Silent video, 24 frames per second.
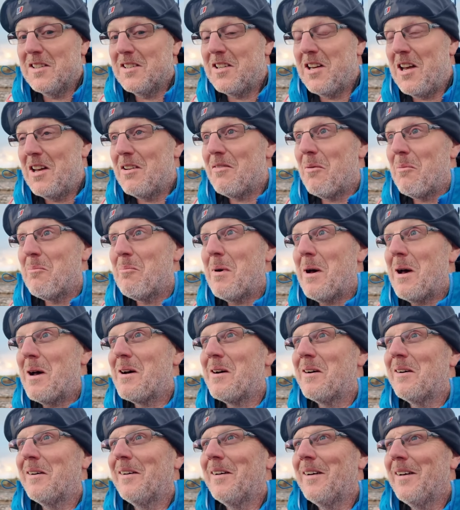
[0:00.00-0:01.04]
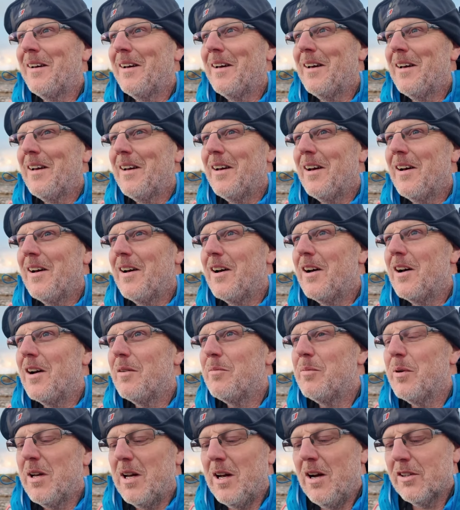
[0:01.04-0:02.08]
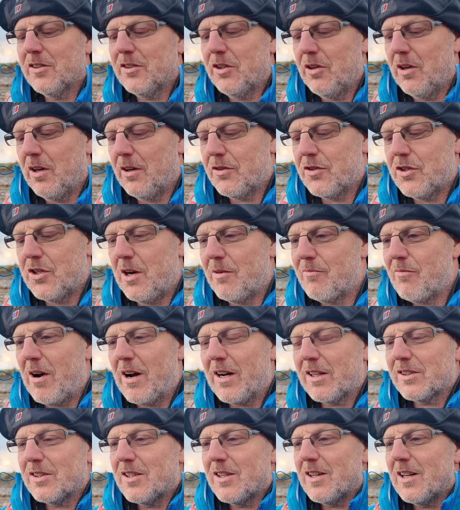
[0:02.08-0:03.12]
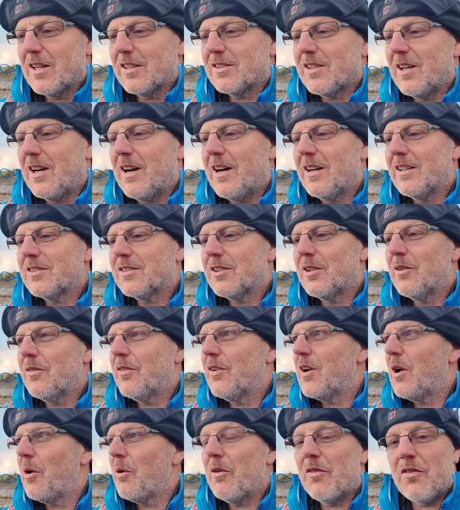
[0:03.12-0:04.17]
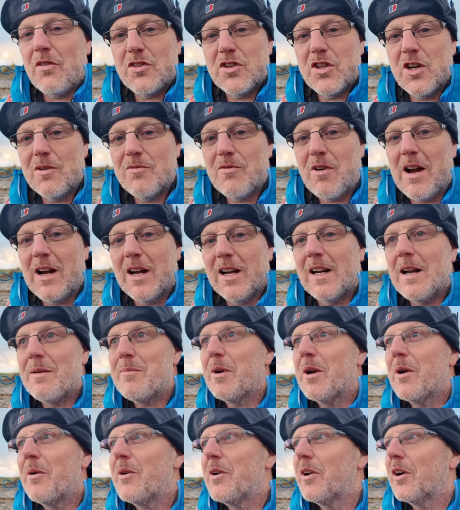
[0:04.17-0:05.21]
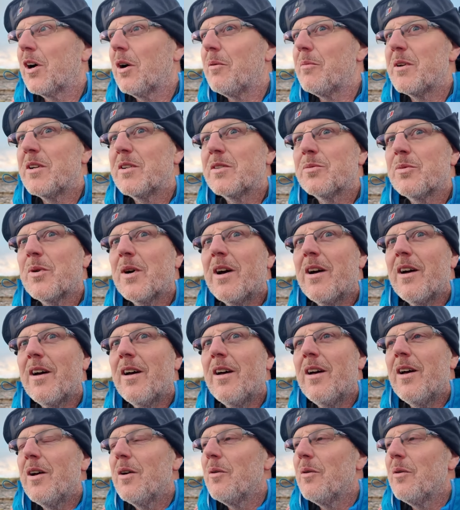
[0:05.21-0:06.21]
is even better. But yeah, I do love shipwrecks and things like that, so if you know of a shipwreck, let me know in the comments where